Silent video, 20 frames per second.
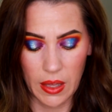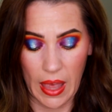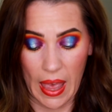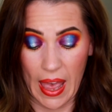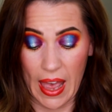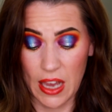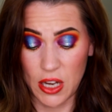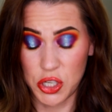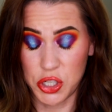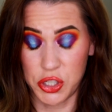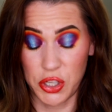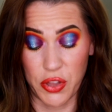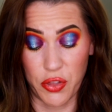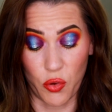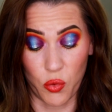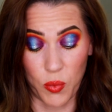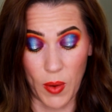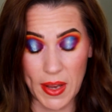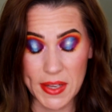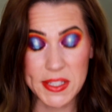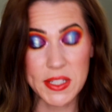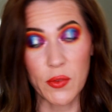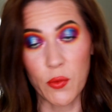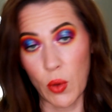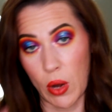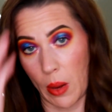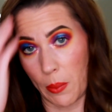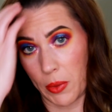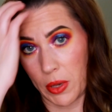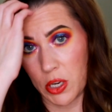Actually, the rest of what
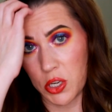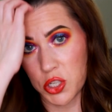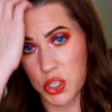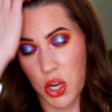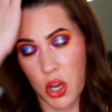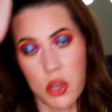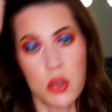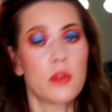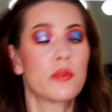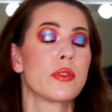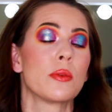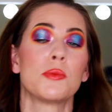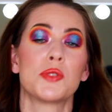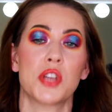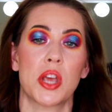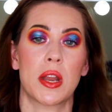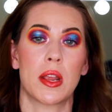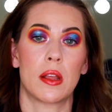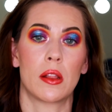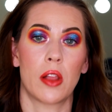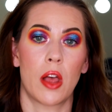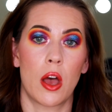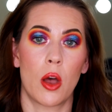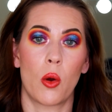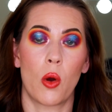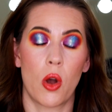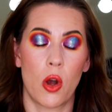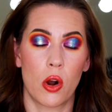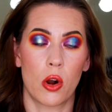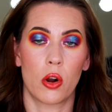I'm going to show you from JD Glow
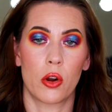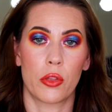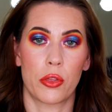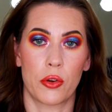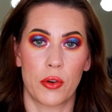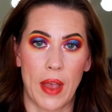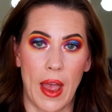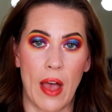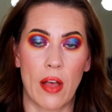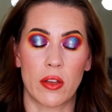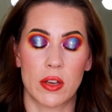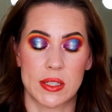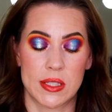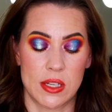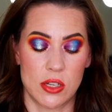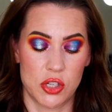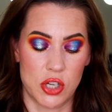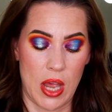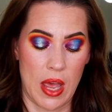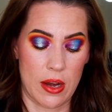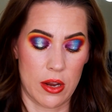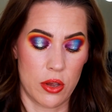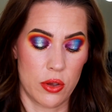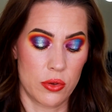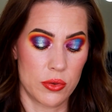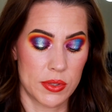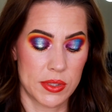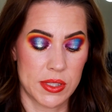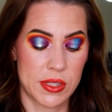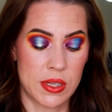are their Galaxy
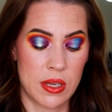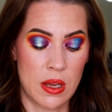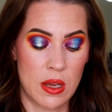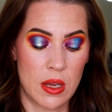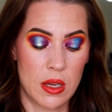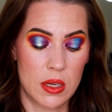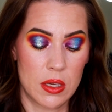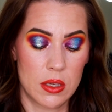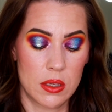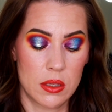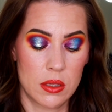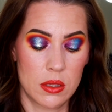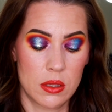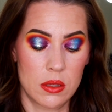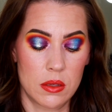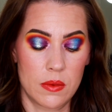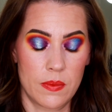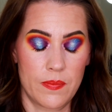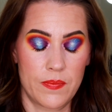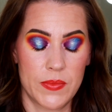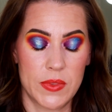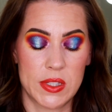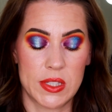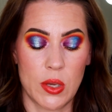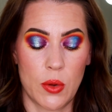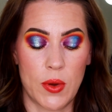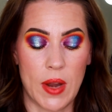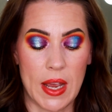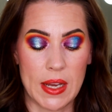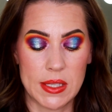shadows. So
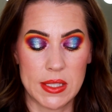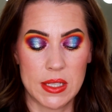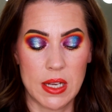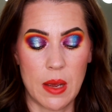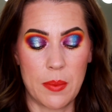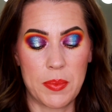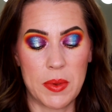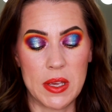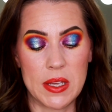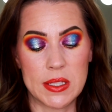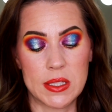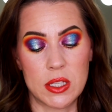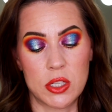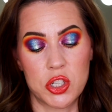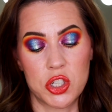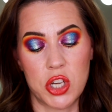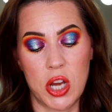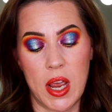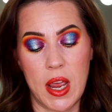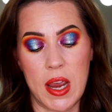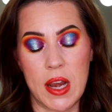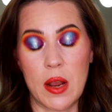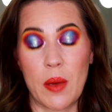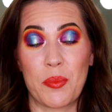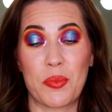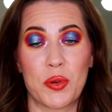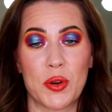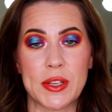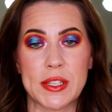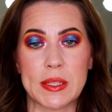next up is the shade
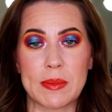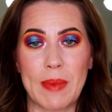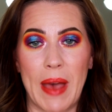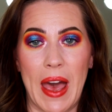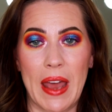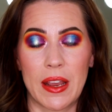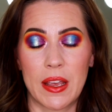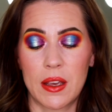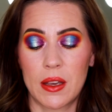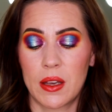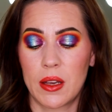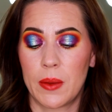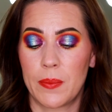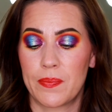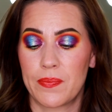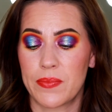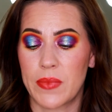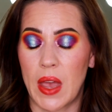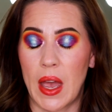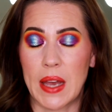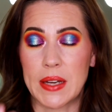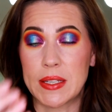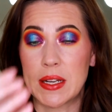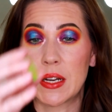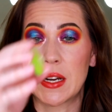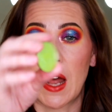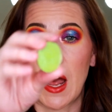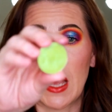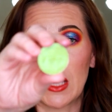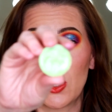Prismatic. I did an
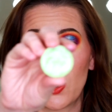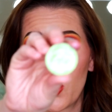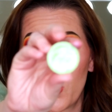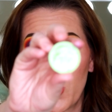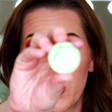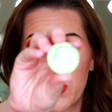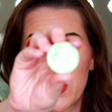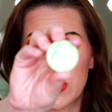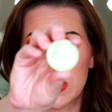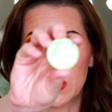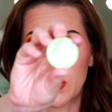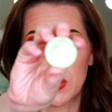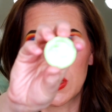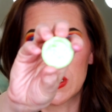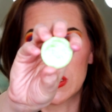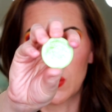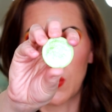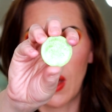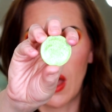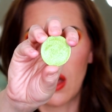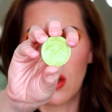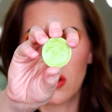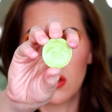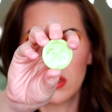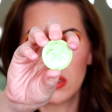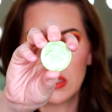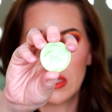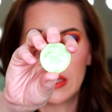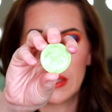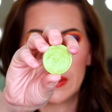eye look with this one as
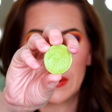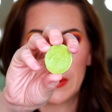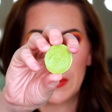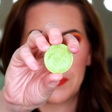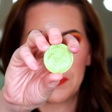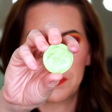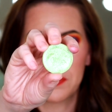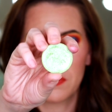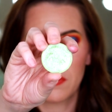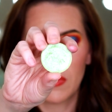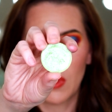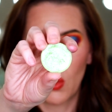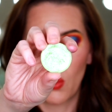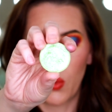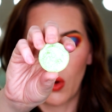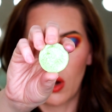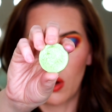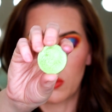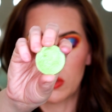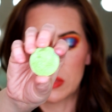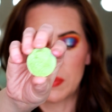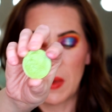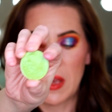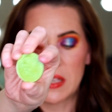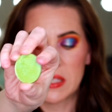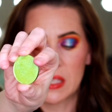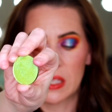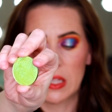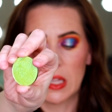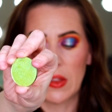well, where it was
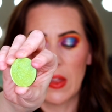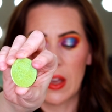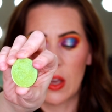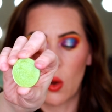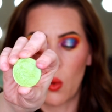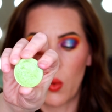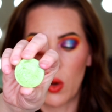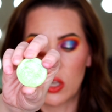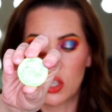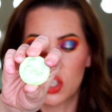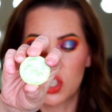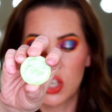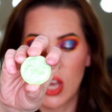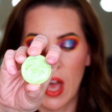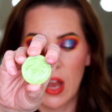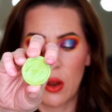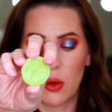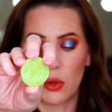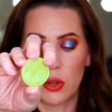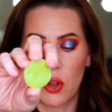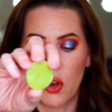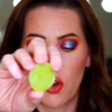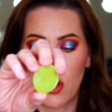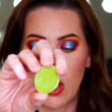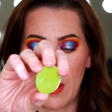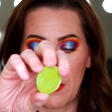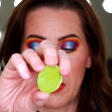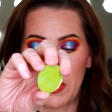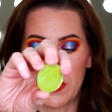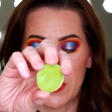basically like a one shadow look. I
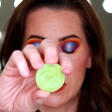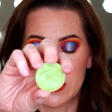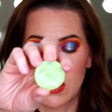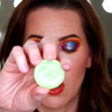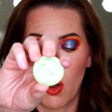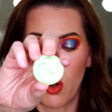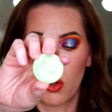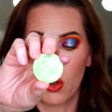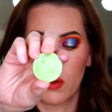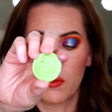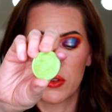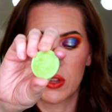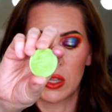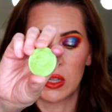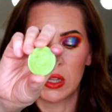put this all over the